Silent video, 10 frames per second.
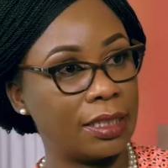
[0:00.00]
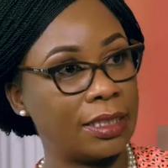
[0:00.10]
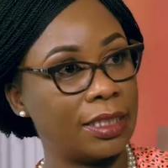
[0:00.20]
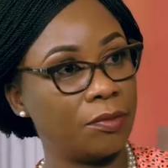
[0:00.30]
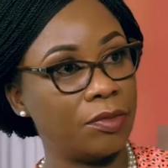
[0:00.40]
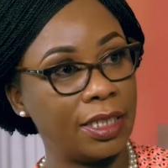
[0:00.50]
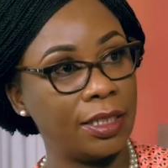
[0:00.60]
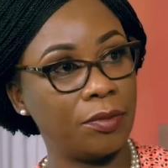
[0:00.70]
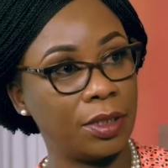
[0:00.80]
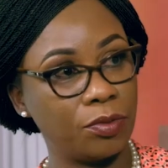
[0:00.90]
And
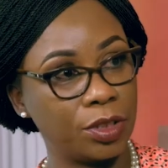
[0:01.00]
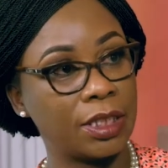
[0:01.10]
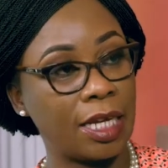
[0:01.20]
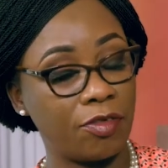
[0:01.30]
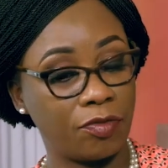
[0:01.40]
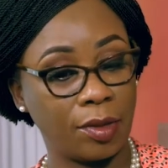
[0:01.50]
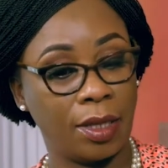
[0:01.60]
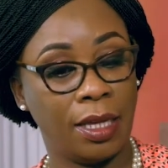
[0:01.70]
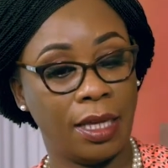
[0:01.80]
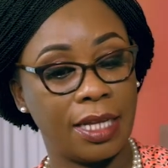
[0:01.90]
it was tough.
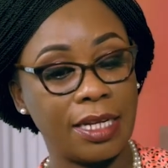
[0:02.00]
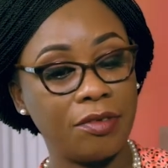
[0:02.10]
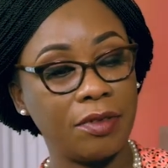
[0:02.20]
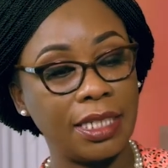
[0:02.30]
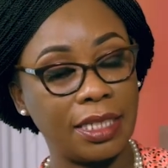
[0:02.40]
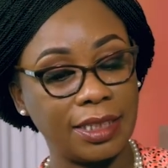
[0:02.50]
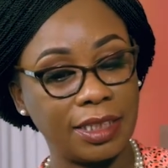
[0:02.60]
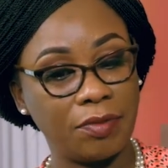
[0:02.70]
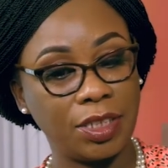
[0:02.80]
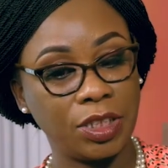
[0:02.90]
And I realized
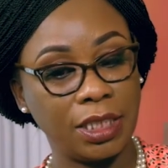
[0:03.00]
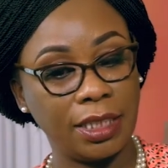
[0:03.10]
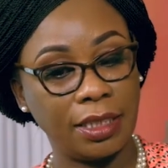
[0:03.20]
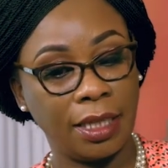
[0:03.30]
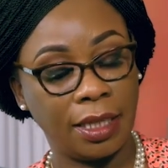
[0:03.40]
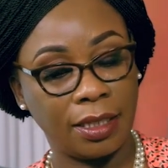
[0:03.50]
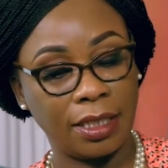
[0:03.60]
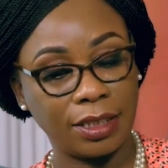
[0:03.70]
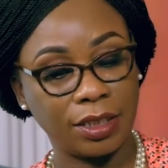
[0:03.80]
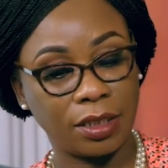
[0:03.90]
eventually
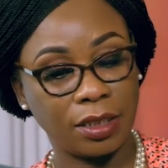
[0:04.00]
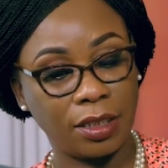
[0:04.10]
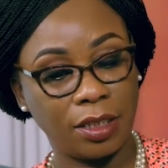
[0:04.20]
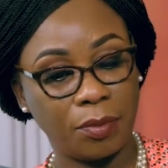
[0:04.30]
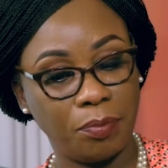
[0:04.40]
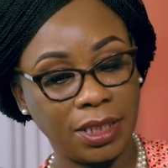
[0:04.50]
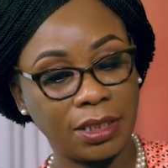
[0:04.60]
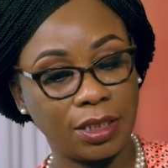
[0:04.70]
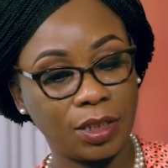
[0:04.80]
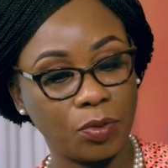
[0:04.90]
that the
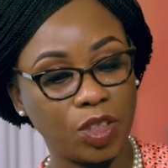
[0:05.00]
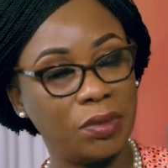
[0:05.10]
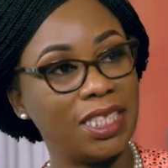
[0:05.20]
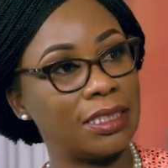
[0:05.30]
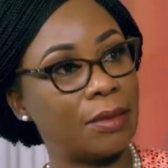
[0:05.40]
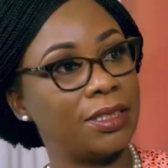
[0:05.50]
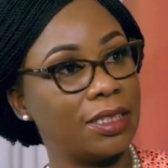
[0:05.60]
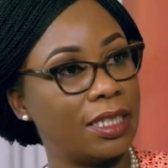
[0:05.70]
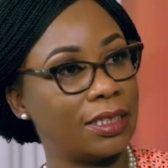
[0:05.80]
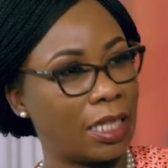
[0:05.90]
business was being
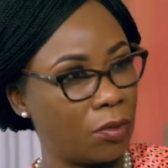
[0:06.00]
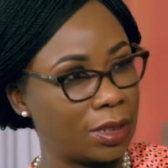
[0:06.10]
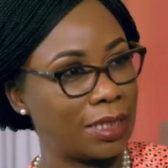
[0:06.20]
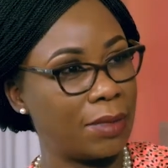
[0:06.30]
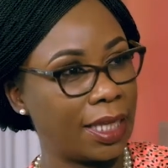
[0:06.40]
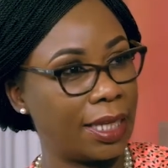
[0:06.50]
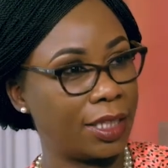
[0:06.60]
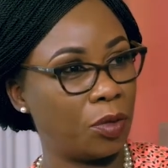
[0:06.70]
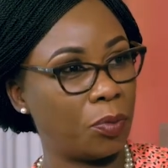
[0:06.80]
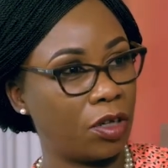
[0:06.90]
subsidized. I wasn't making
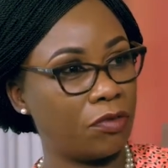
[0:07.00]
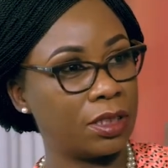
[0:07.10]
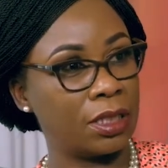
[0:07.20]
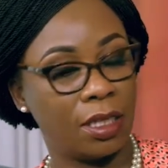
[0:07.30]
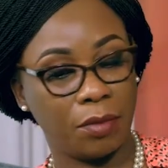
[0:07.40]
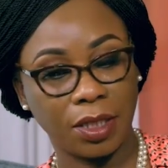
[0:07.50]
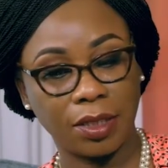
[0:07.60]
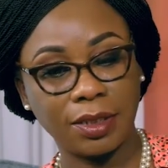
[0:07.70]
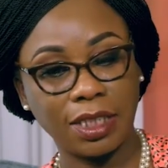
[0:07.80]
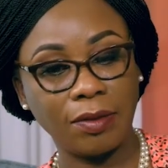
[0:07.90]
any profit
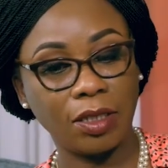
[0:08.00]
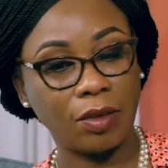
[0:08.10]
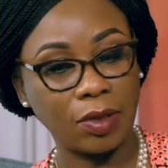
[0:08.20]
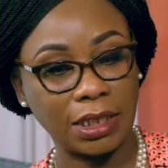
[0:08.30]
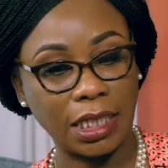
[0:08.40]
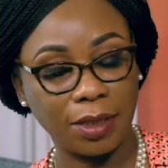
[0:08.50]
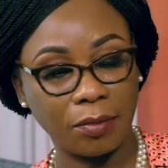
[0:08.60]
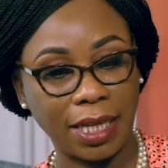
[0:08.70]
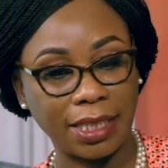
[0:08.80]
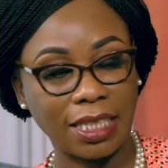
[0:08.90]
because even though I was selling
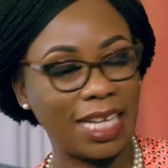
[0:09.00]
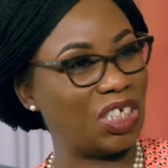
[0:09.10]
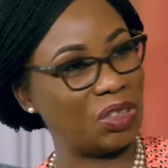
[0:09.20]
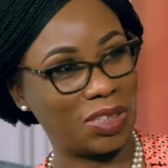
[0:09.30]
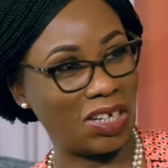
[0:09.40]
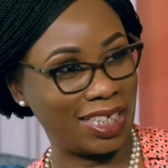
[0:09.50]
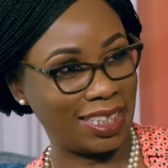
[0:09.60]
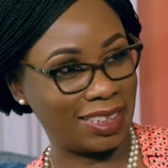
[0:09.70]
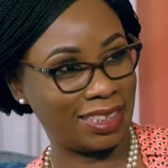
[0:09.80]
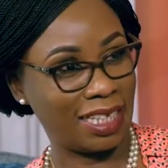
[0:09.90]
bags, I had no
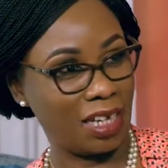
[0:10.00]
targets